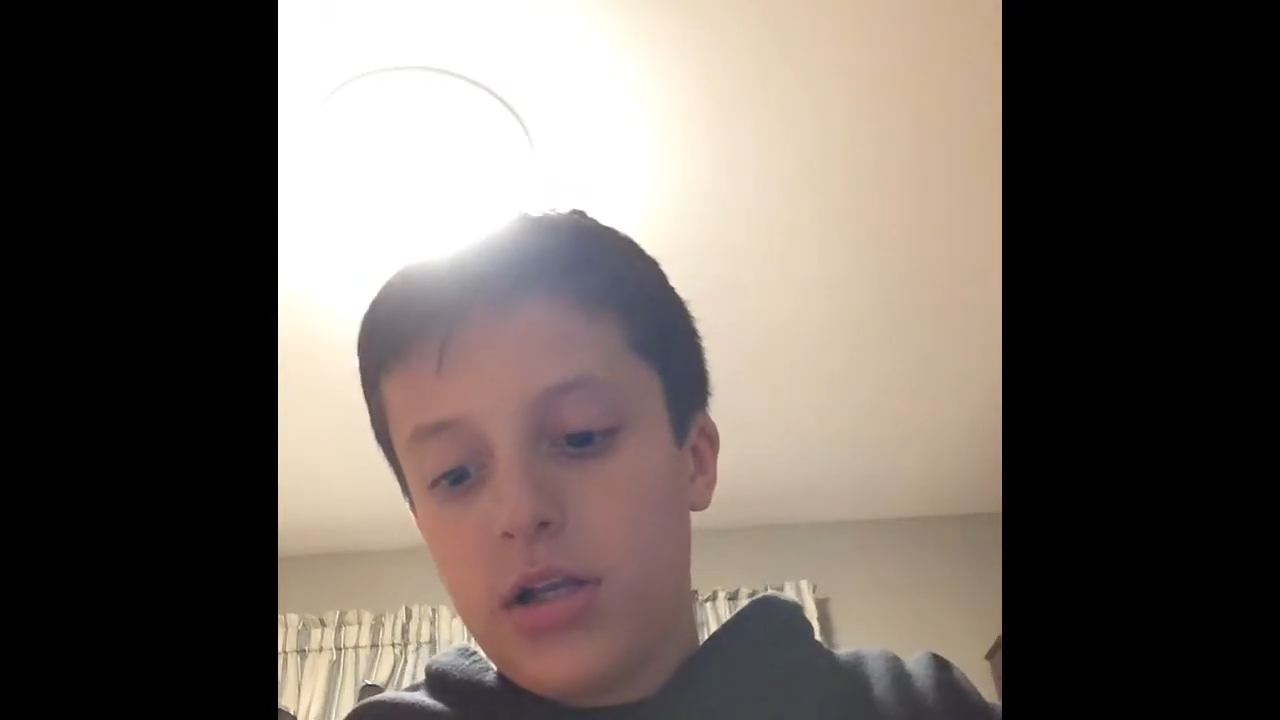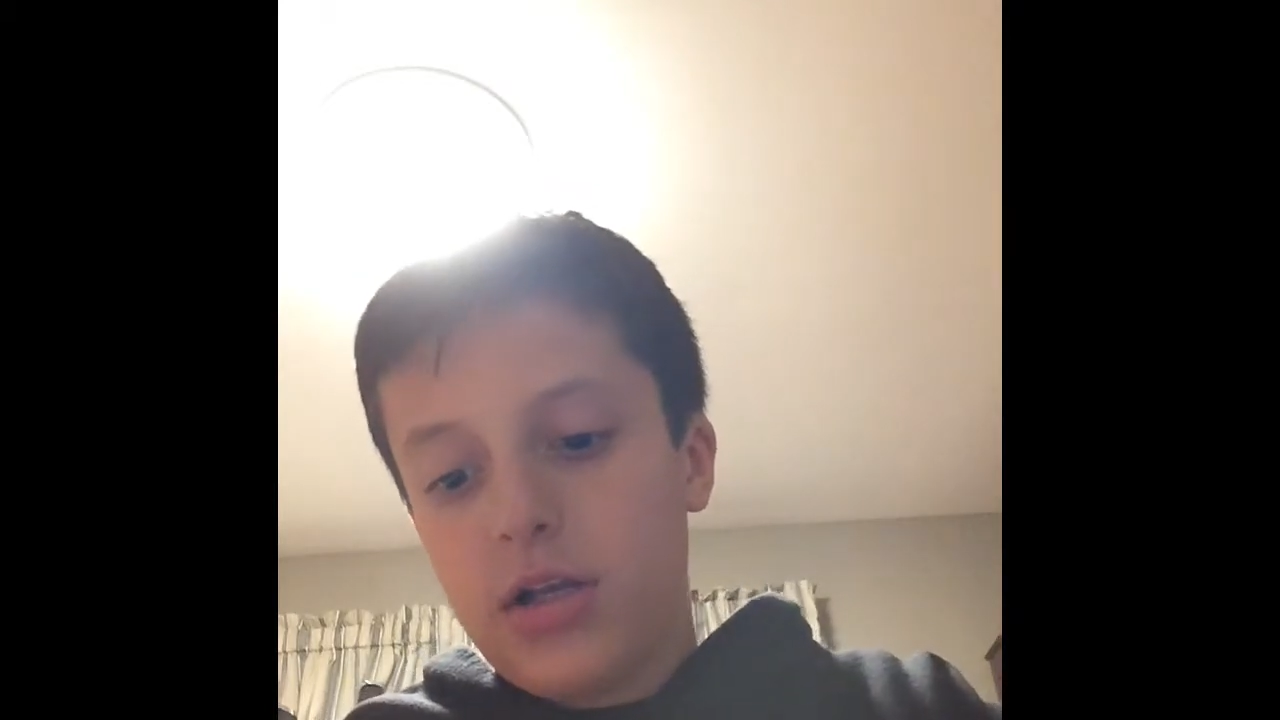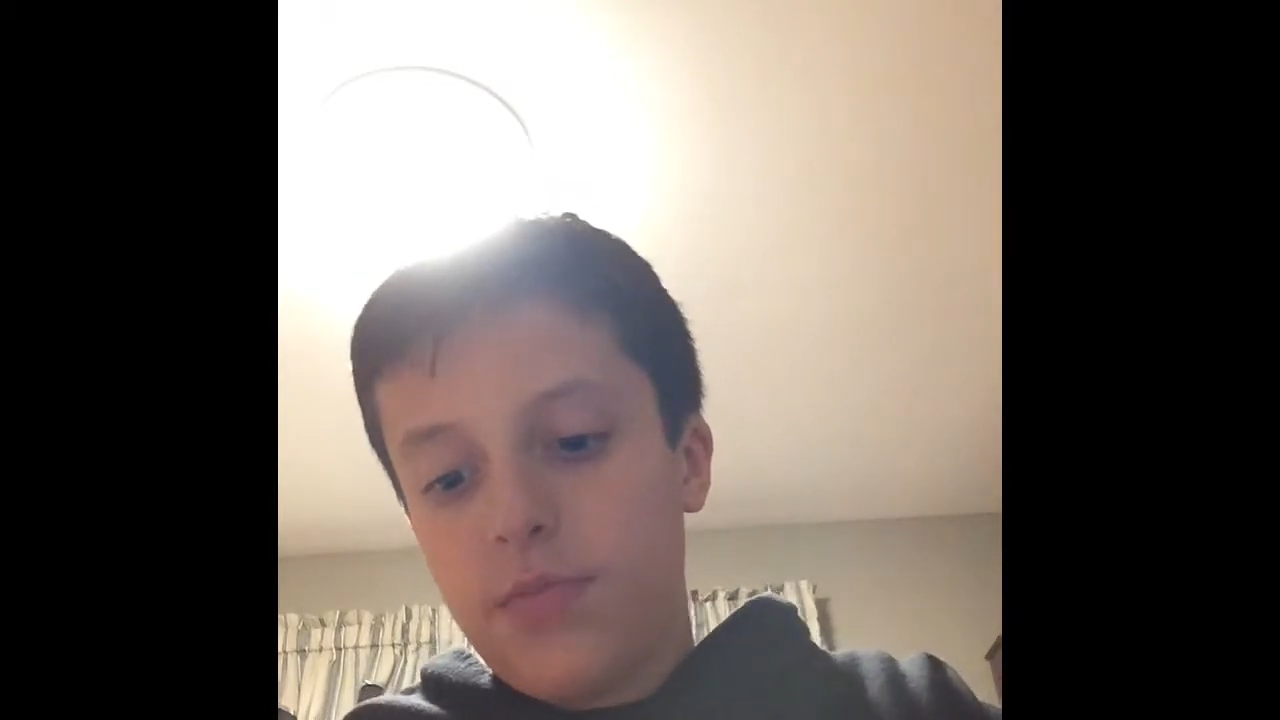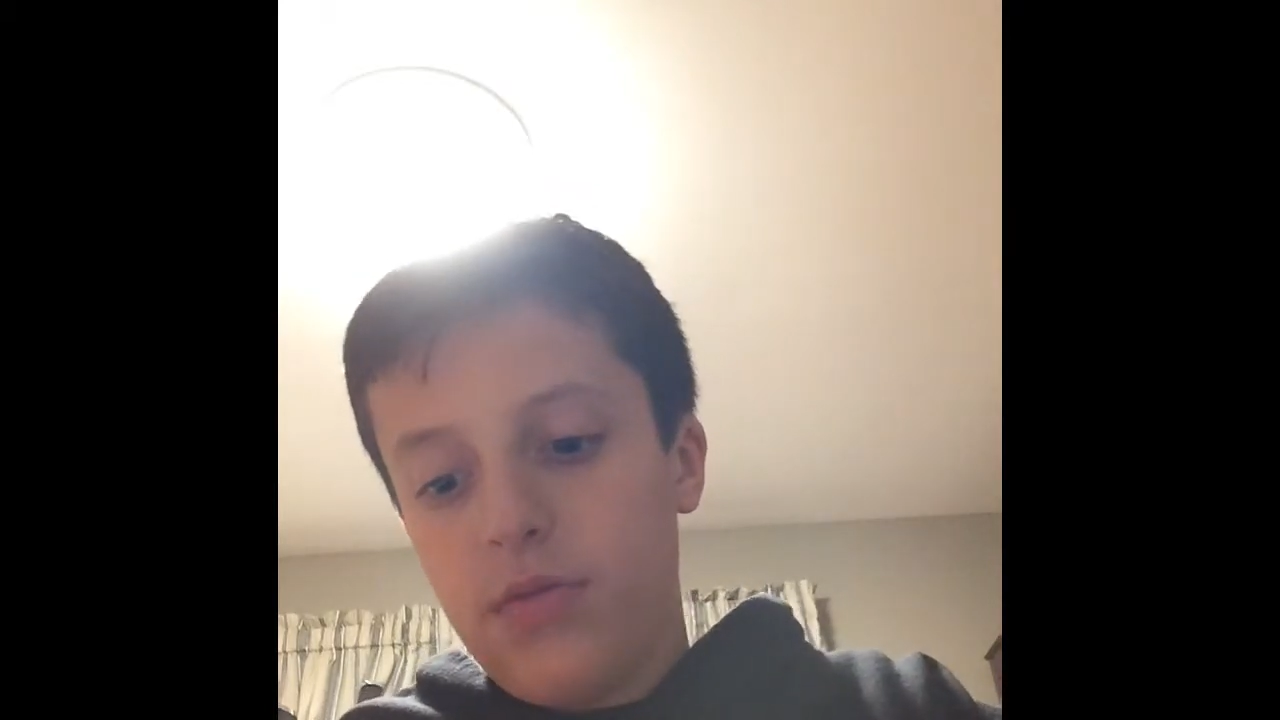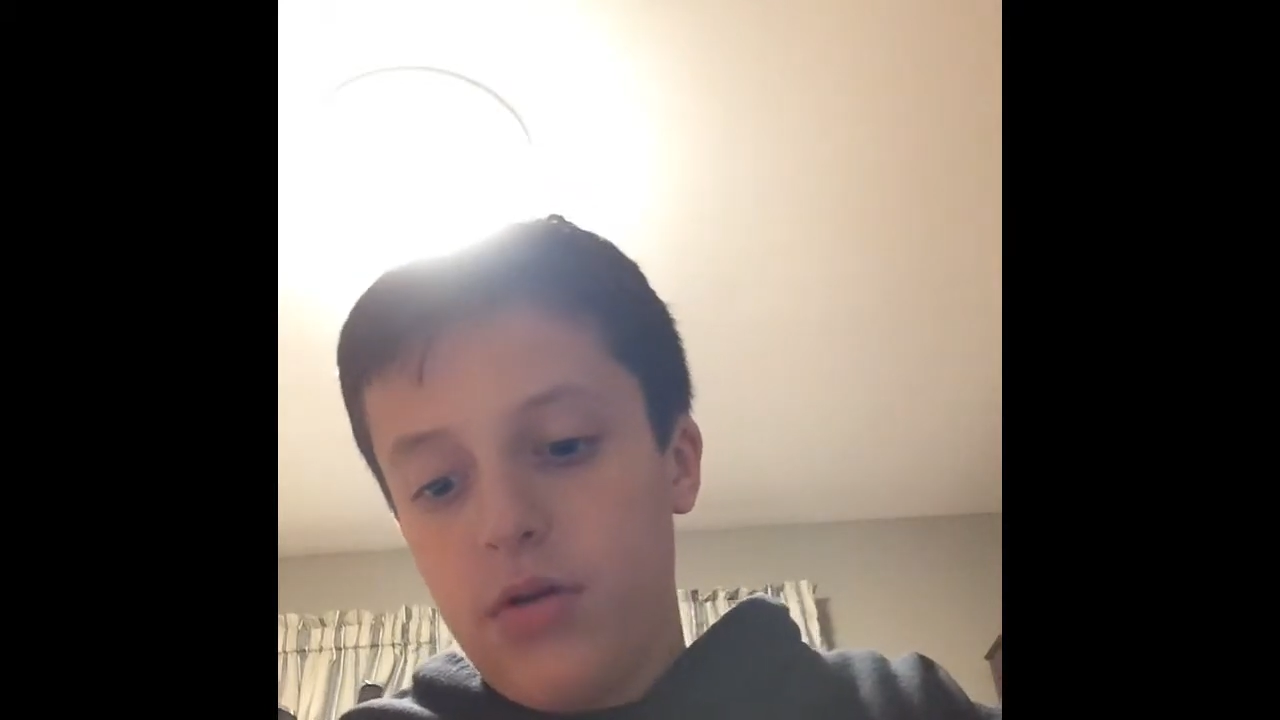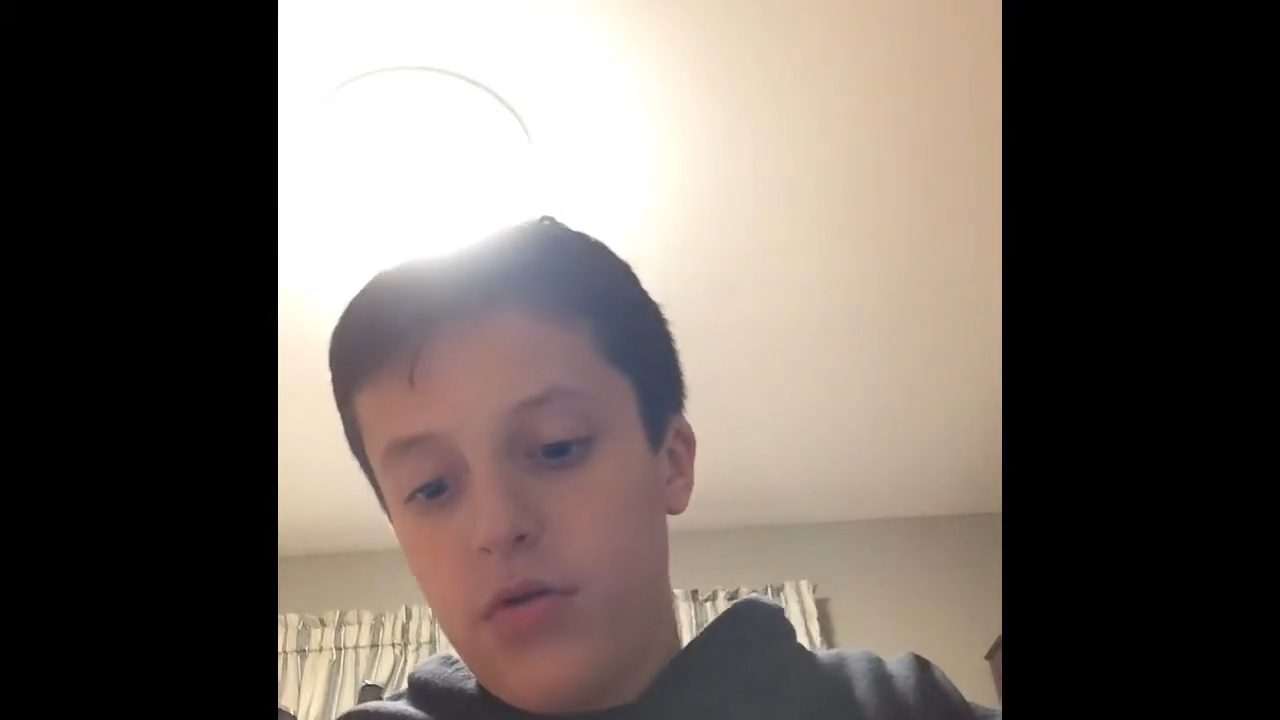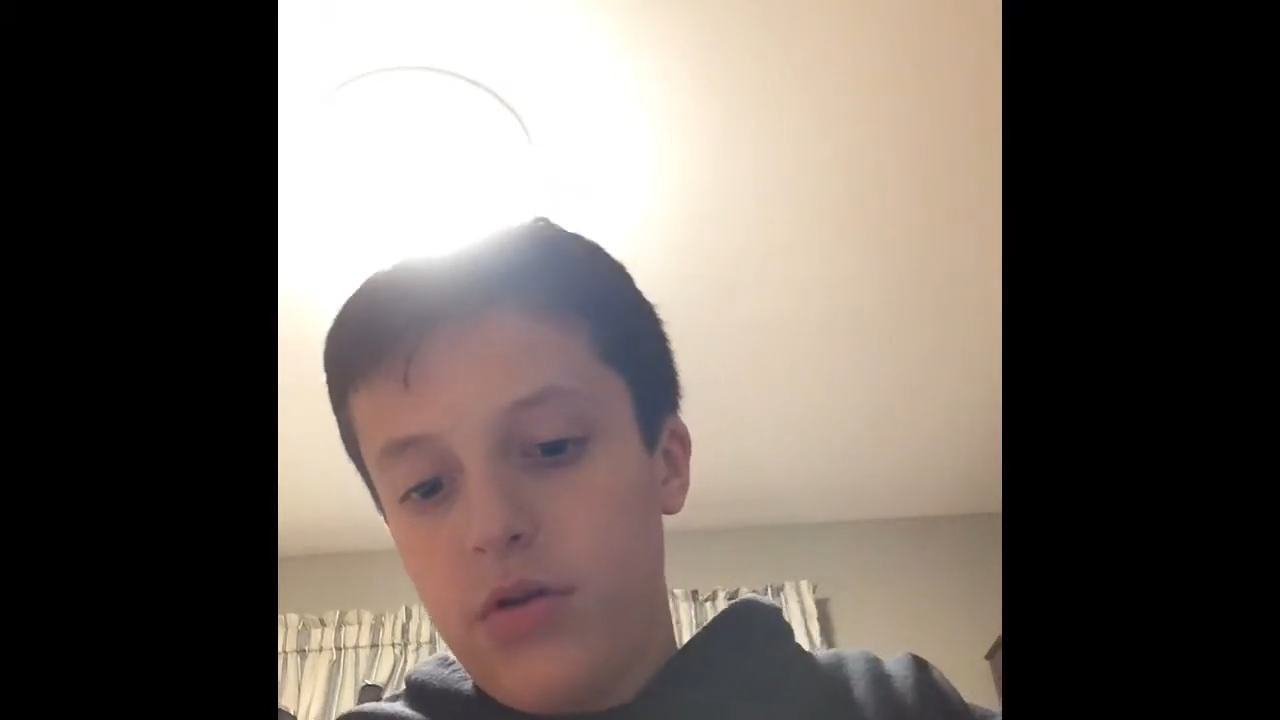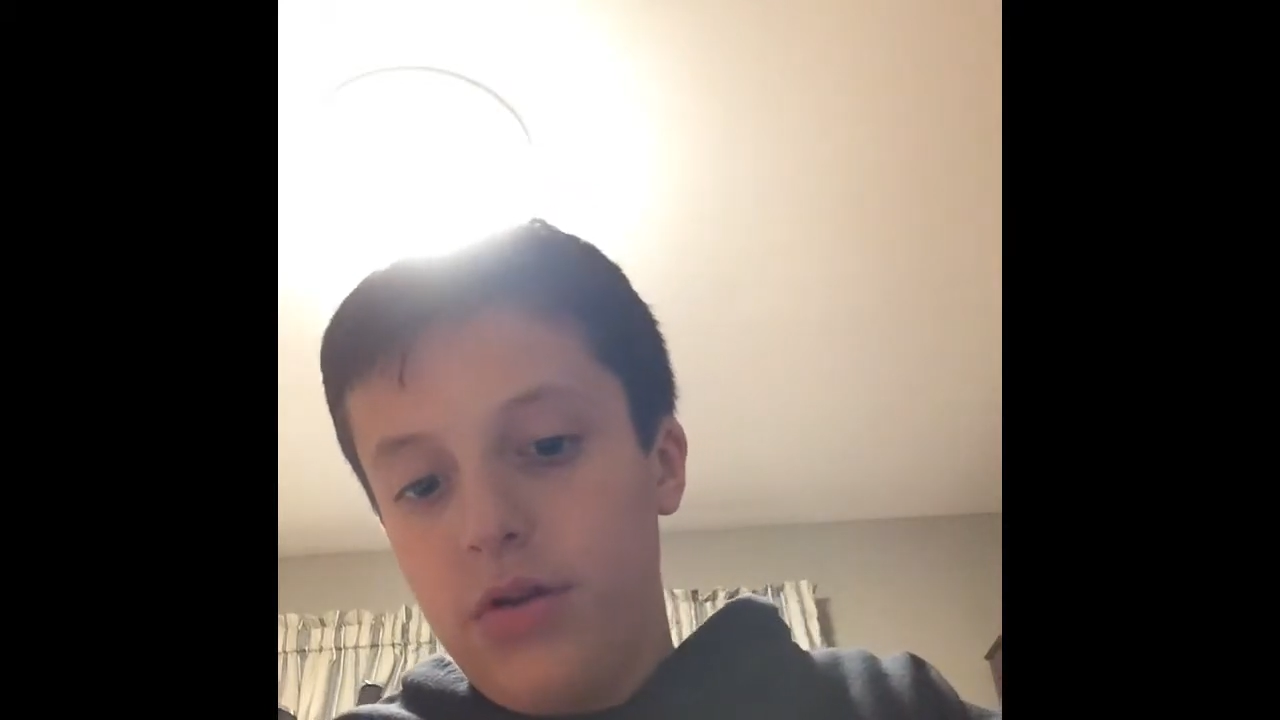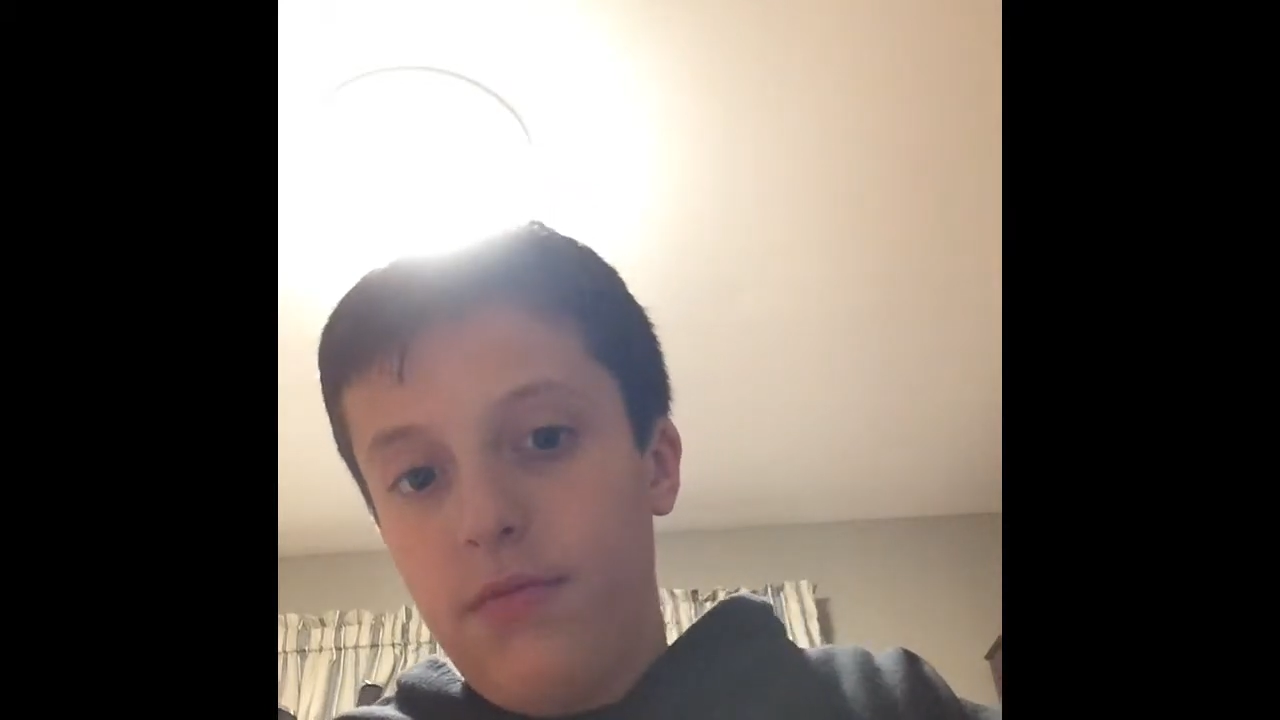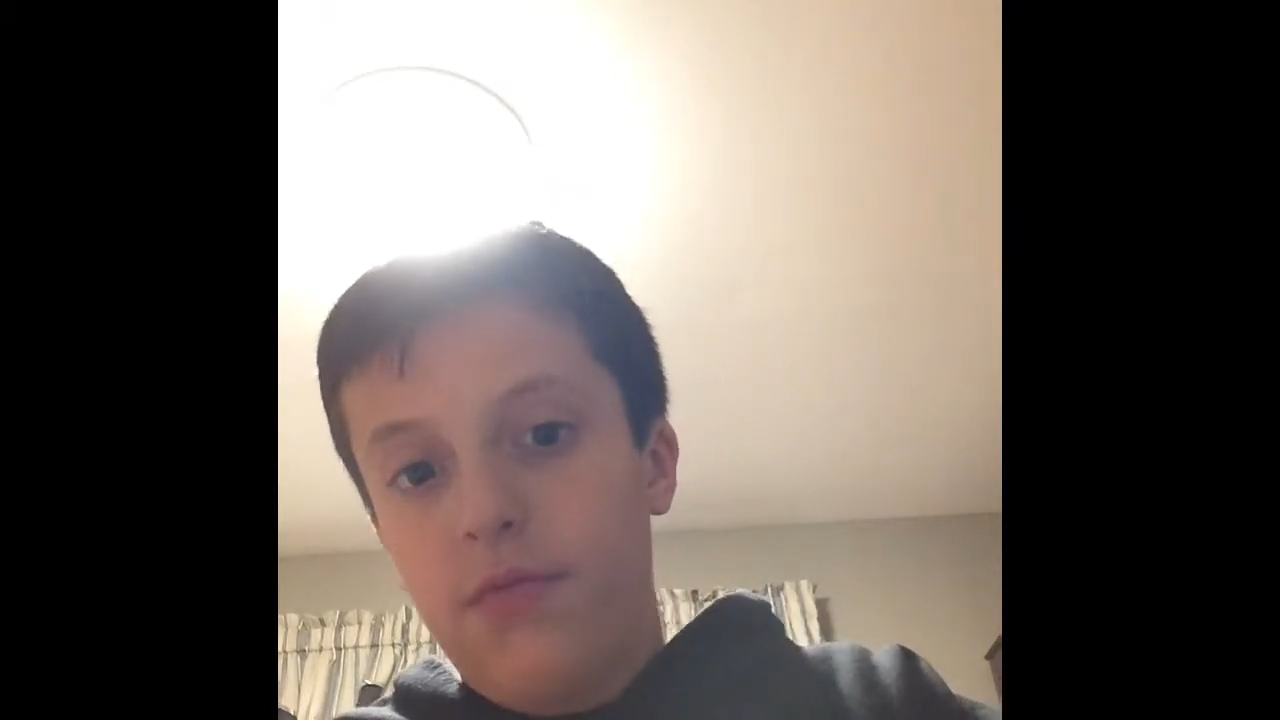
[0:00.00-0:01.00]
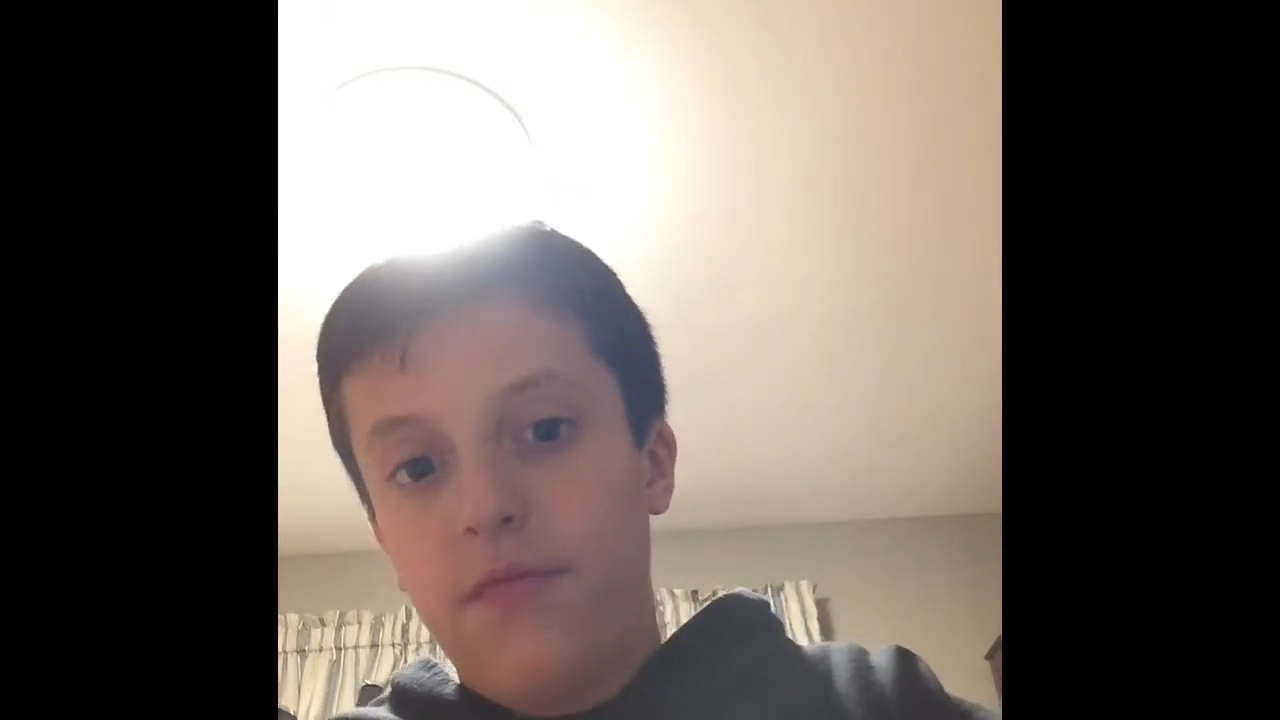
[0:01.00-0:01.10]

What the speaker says: exploded.